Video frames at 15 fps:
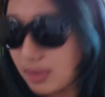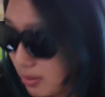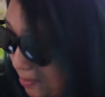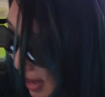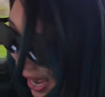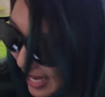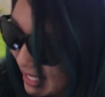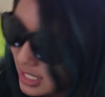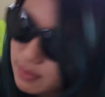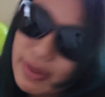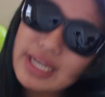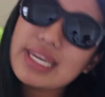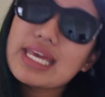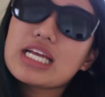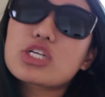But mine is
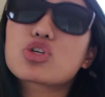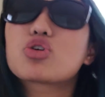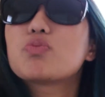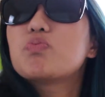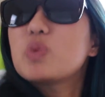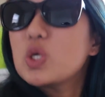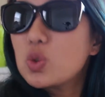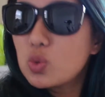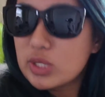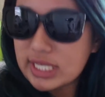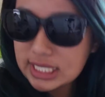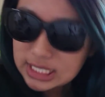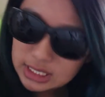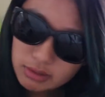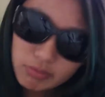my natural
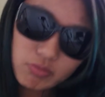beauty.